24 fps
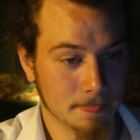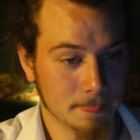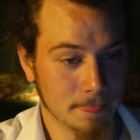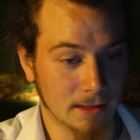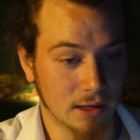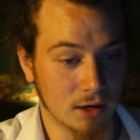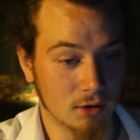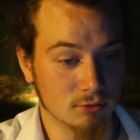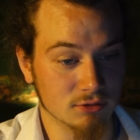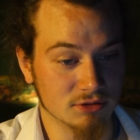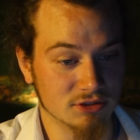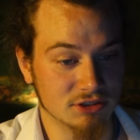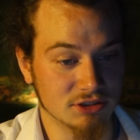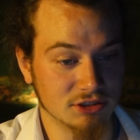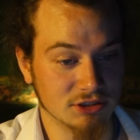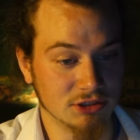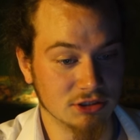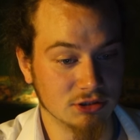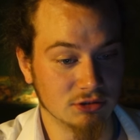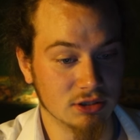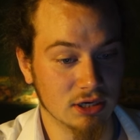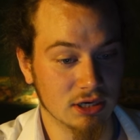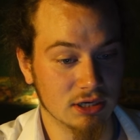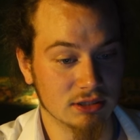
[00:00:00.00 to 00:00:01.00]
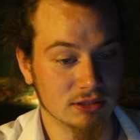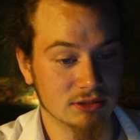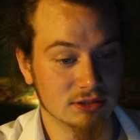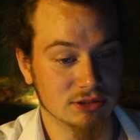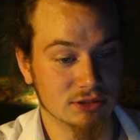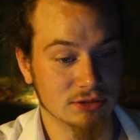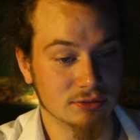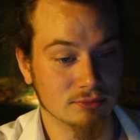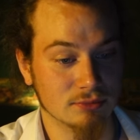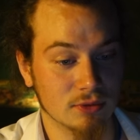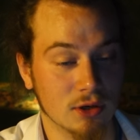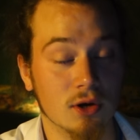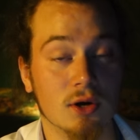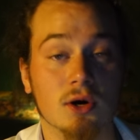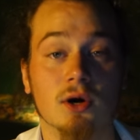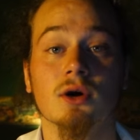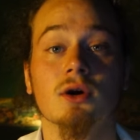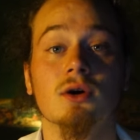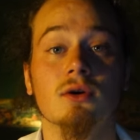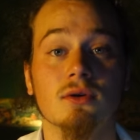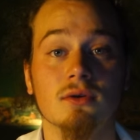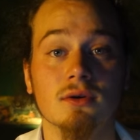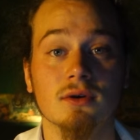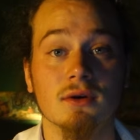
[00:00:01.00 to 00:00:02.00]
I will see you guys tomorrow
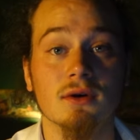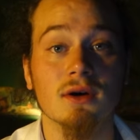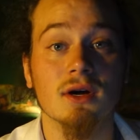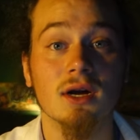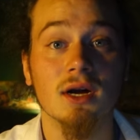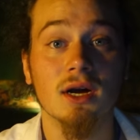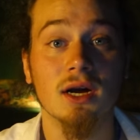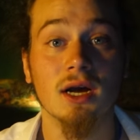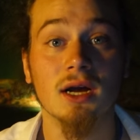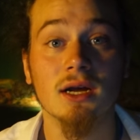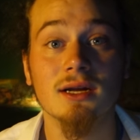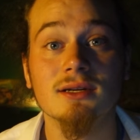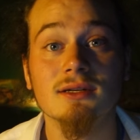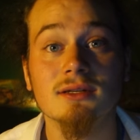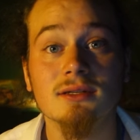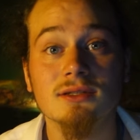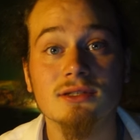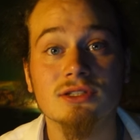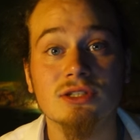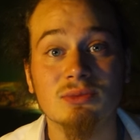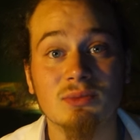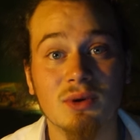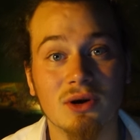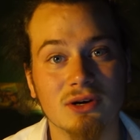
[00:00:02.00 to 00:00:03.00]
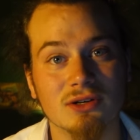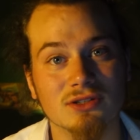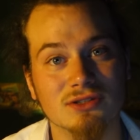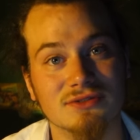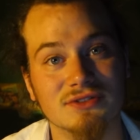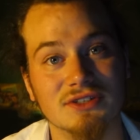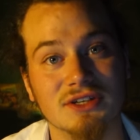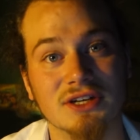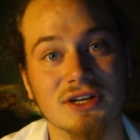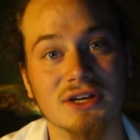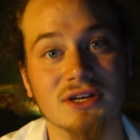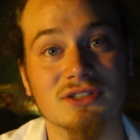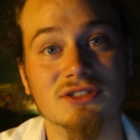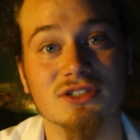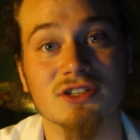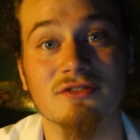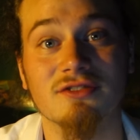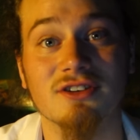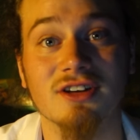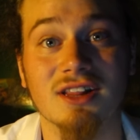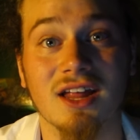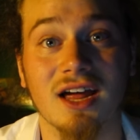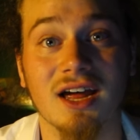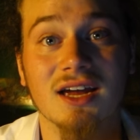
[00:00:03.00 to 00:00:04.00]
in tomorrow's video. So if
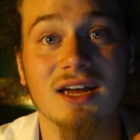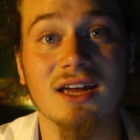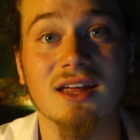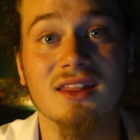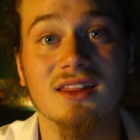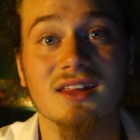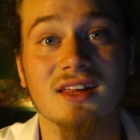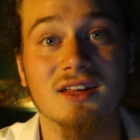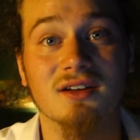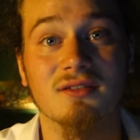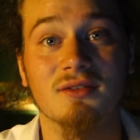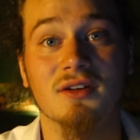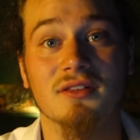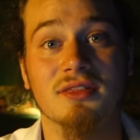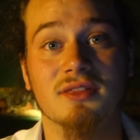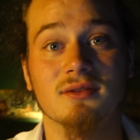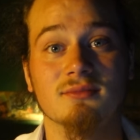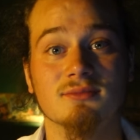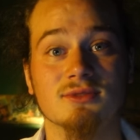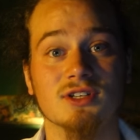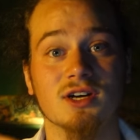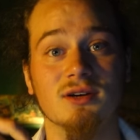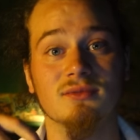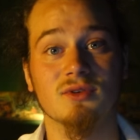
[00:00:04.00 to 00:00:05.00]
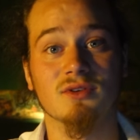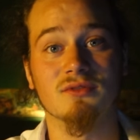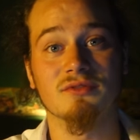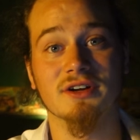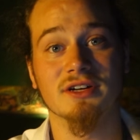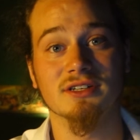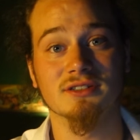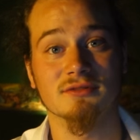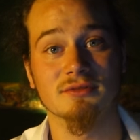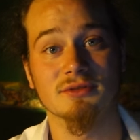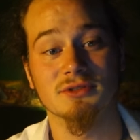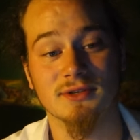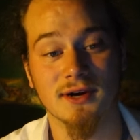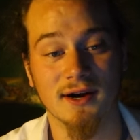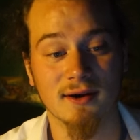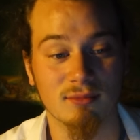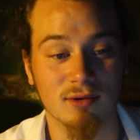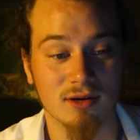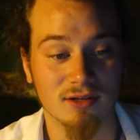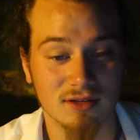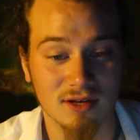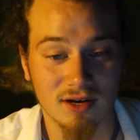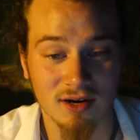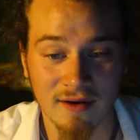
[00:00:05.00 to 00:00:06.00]
you like it, give it a thumbs up. Don't forget to subscribe
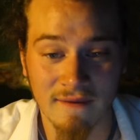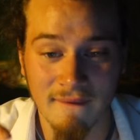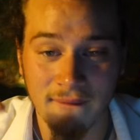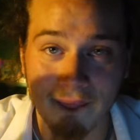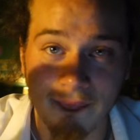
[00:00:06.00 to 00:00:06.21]
right there.